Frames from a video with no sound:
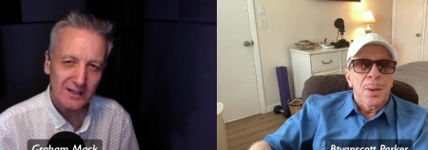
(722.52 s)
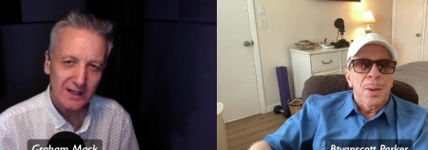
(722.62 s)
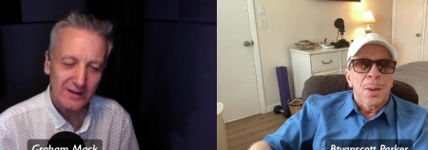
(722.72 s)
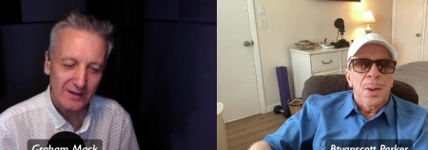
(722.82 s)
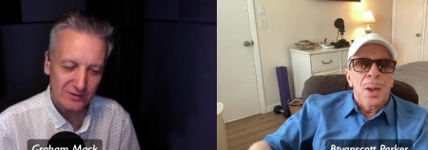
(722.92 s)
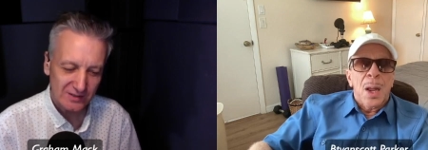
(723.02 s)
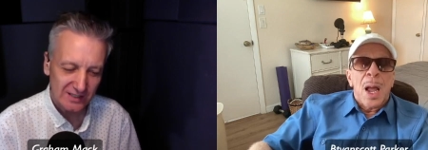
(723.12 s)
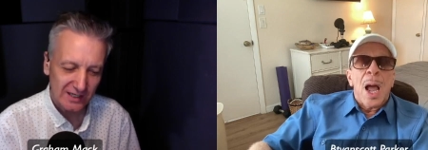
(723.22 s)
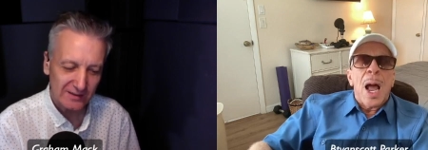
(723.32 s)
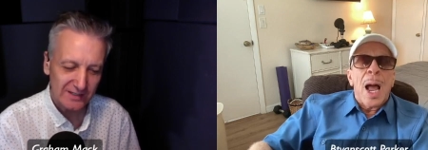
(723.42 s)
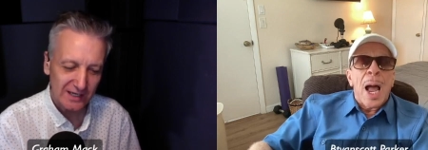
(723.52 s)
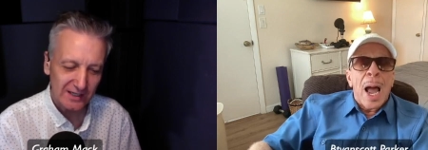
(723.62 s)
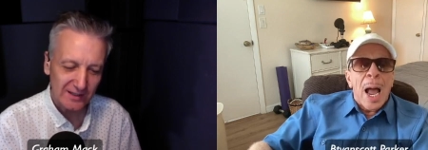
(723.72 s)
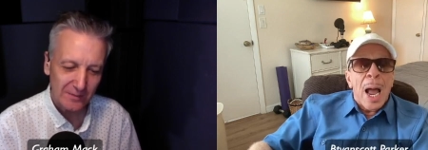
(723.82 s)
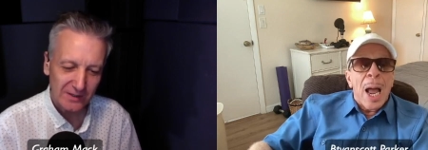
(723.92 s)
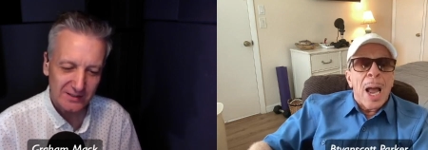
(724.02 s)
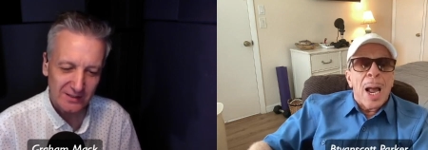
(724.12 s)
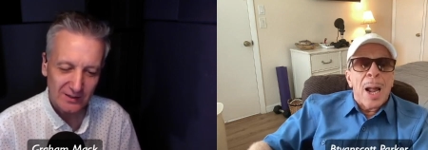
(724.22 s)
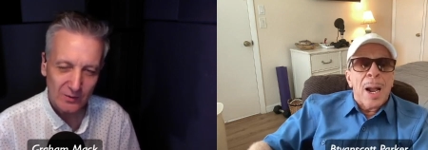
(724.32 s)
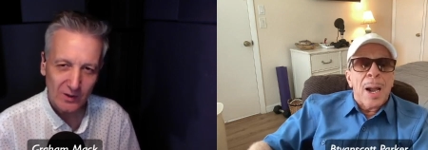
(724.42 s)
Speaker 1: then, and then just taking the
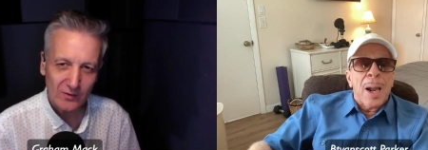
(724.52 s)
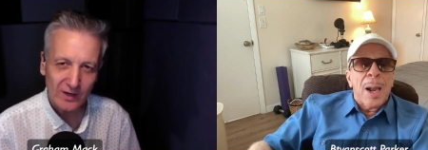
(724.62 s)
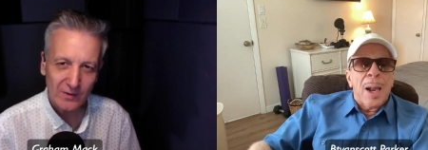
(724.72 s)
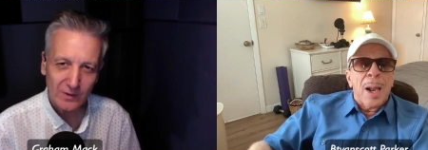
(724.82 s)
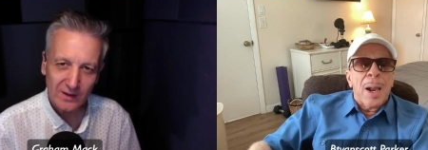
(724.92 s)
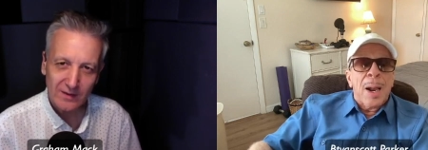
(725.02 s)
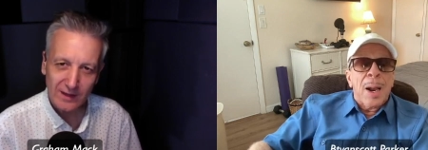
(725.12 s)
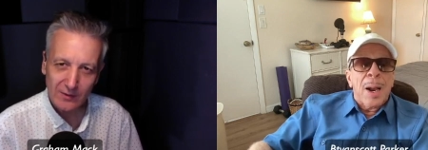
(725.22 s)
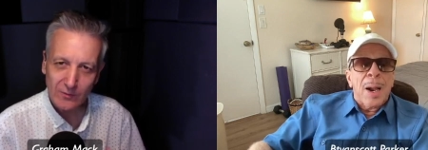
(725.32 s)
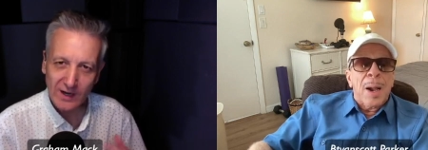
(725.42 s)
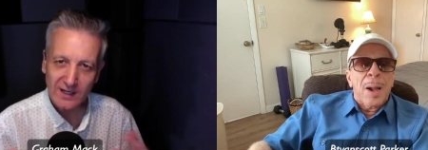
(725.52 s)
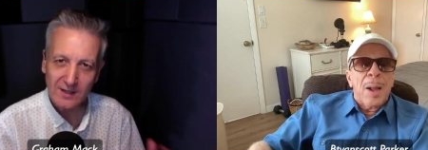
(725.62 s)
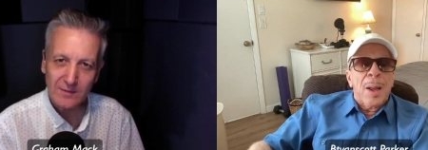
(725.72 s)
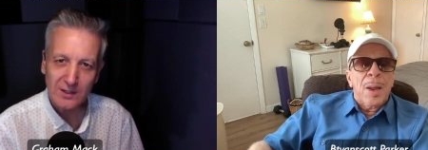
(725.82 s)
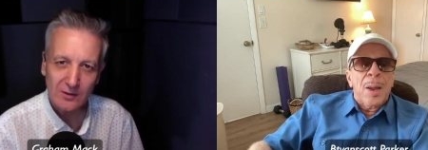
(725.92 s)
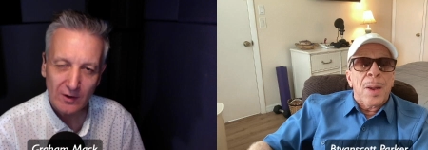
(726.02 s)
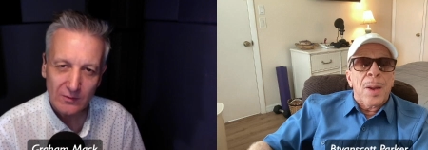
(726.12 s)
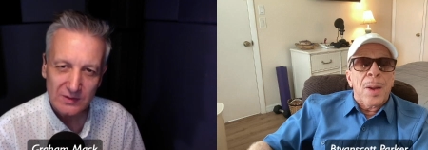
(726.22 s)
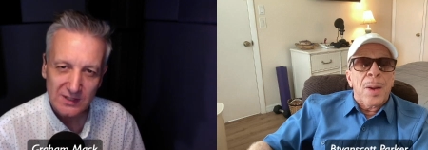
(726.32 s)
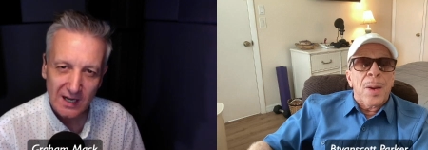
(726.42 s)
bits that you agreed with and then writing them in your
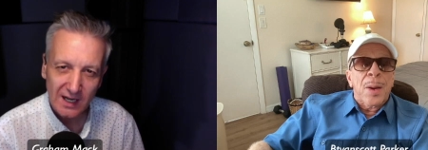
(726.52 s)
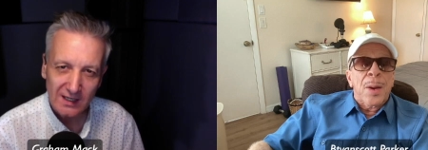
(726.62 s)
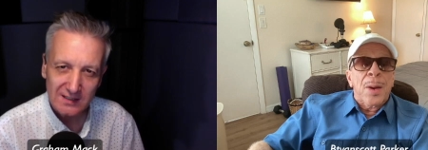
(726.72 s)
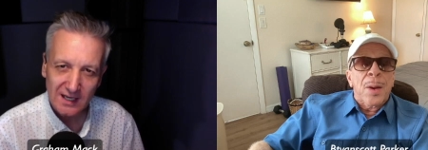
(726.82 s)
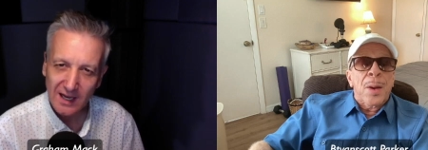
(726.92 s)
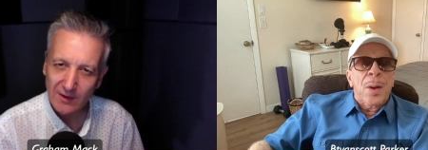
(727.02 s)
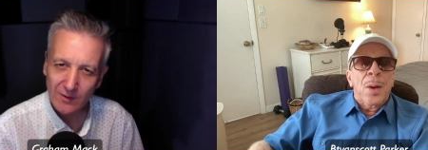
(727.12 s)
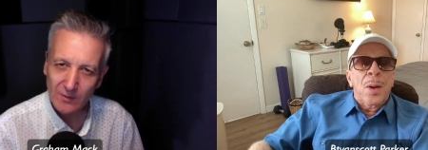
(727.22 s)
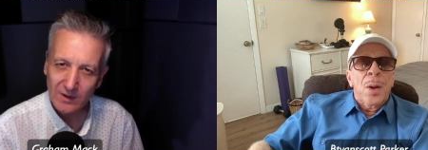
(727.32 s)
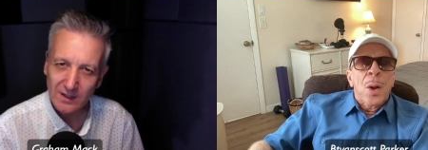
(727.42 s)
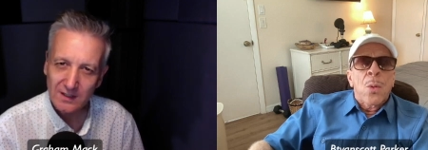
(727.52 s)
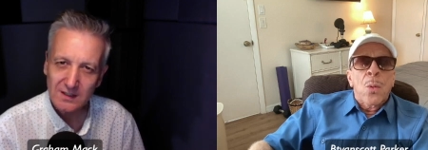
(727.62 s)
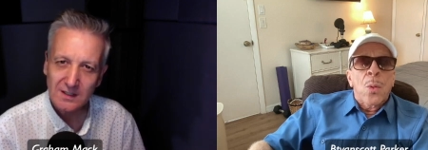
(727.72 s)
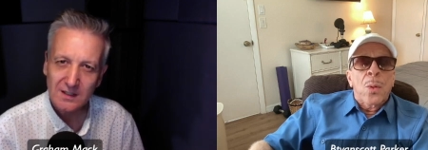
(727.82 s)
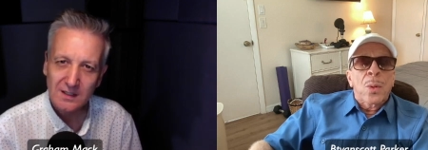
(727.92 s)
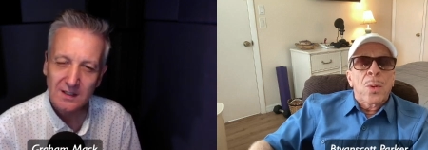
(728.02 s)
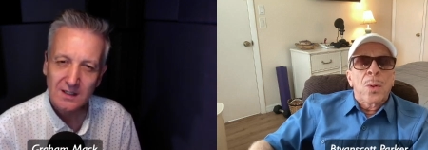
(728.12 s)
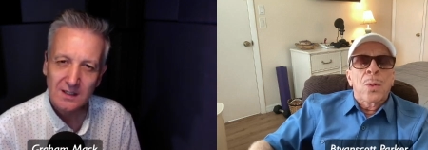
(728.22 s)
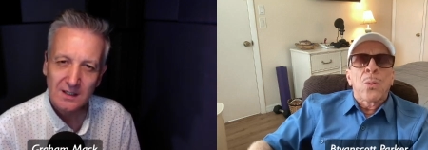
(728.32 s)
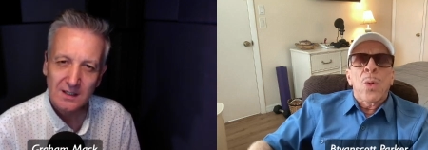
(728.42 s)
own style? Is that how it worked?
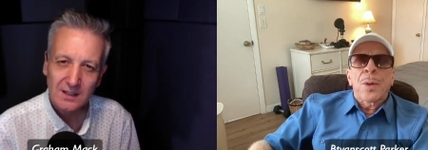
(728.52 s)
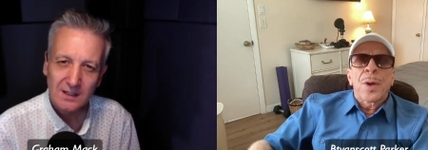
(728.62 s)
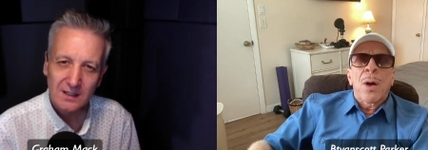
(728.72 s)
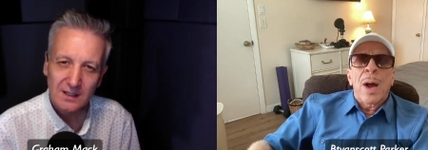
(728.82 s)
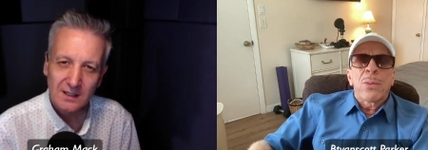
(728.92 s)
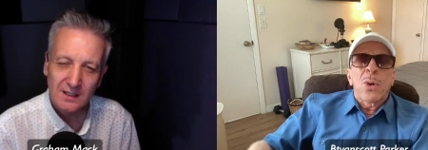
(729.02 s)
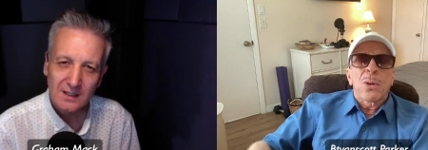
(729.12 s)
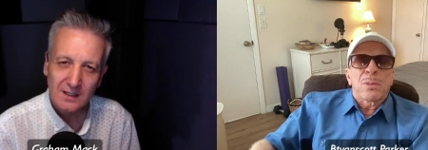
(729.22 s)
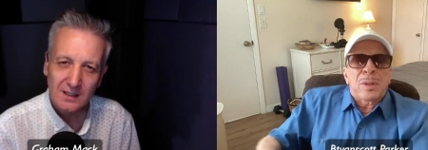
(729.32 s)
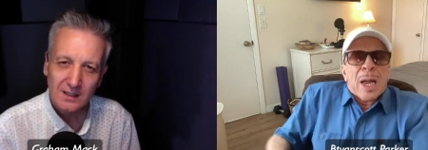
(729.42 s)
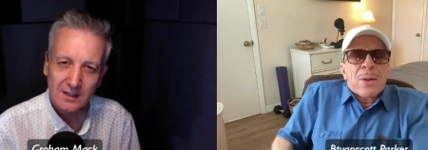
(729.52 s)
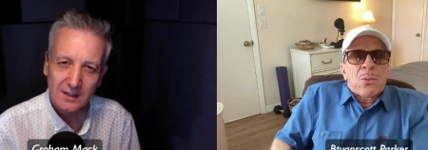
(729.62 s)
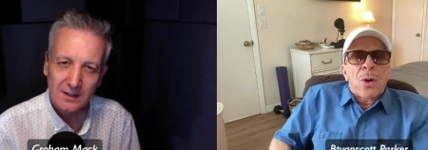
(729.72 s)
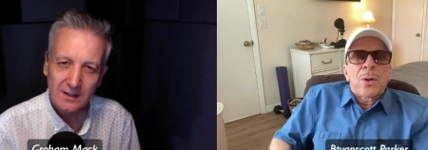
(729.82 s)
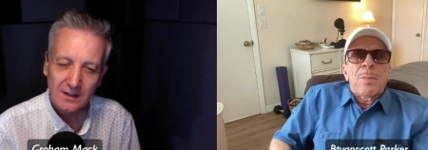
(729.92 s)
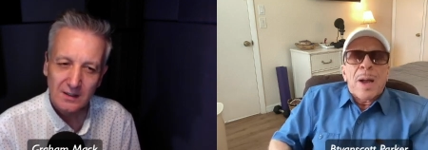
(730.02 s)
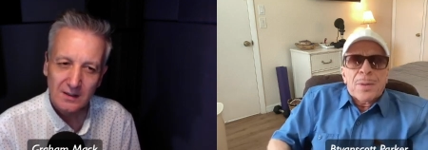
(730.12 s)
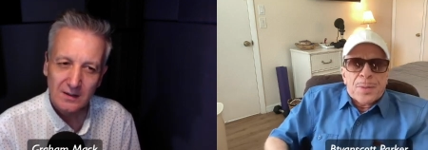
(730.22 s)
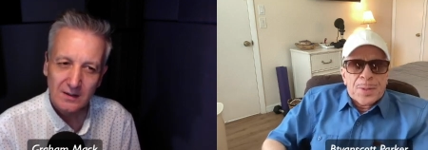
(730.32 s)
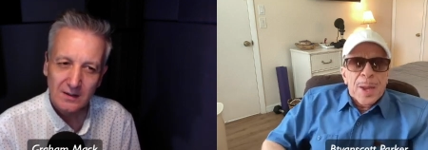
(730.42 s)
Speaker 2: Well, no, I wrote
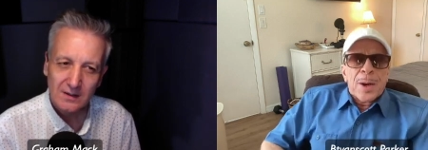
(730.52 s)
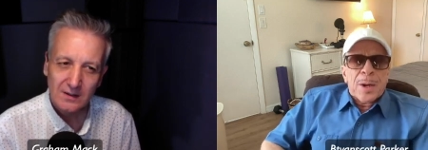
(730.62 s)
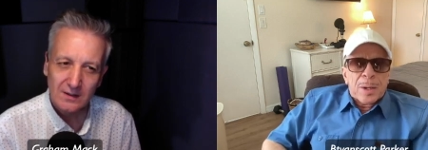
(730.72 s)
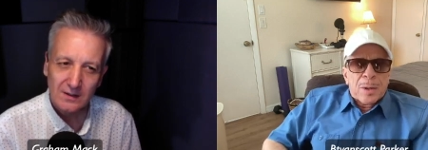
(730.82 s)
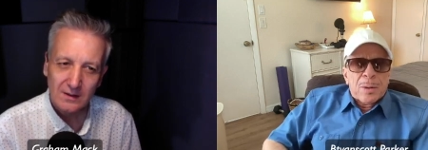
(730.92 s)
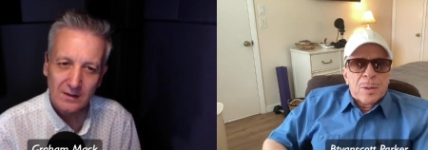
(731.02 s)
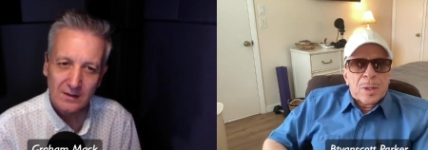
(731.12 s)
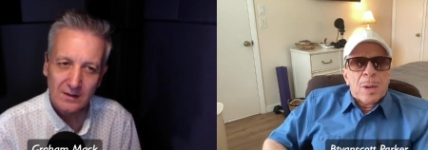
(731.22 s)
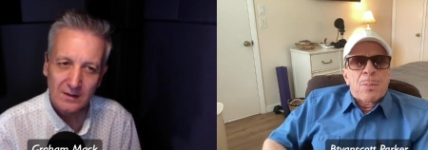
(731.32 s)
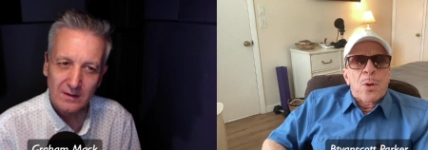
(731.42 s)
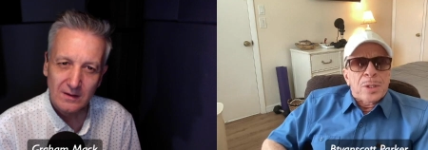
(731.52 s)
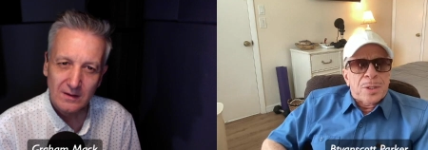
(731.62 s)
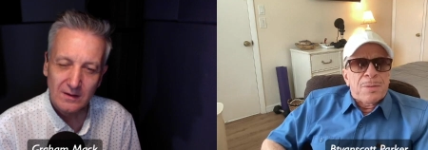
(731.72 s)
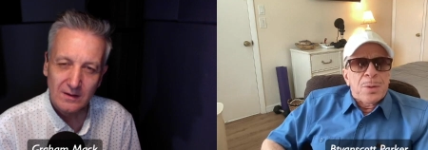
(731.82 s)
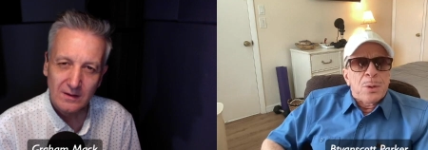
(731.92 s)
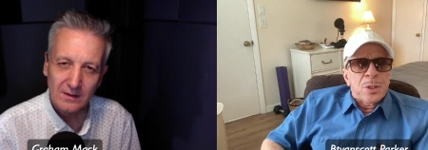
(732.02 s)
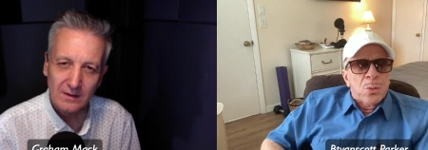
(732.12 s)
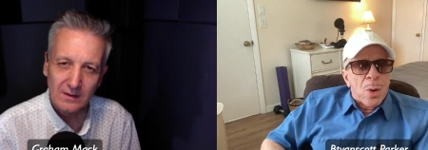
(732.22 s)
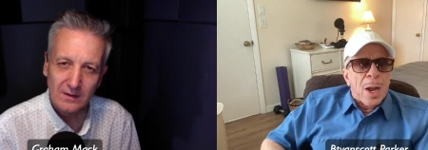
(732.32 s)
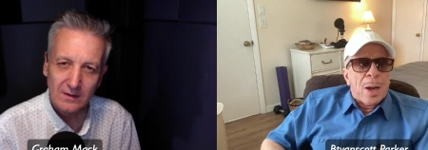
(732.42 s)
about their points of view as
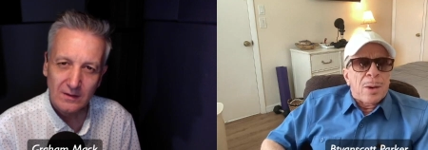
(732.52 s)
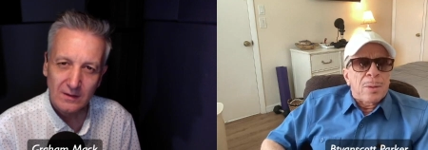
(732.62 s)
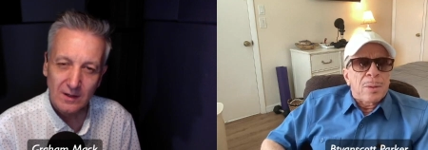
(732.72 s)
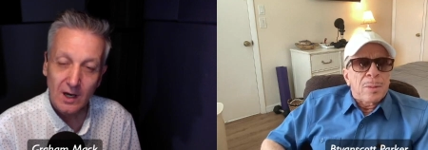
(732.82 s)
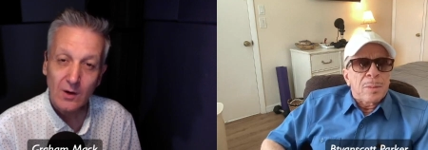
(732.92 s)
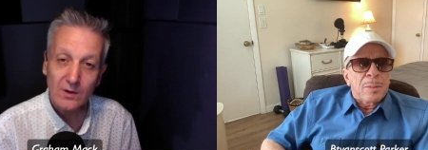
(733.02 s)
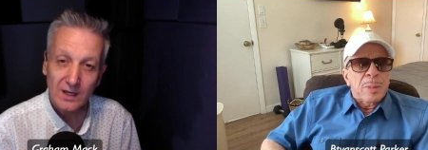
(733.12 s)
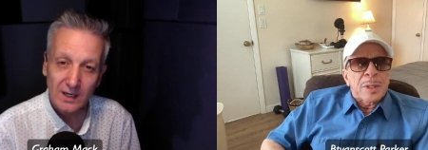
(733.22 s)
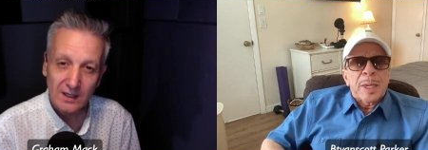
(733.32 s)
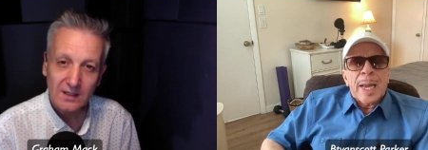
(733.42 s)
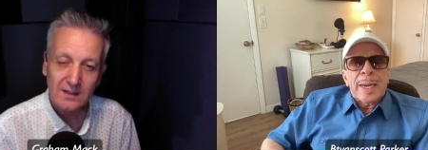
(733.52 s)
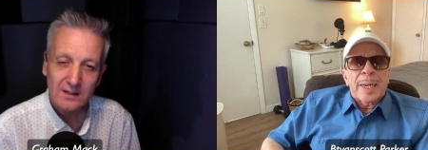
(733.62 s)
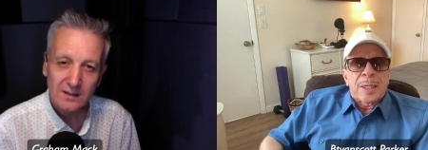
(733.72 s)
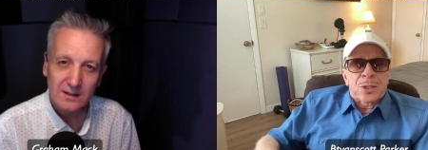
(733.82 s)
well.
Speaker 1: Okay. But then I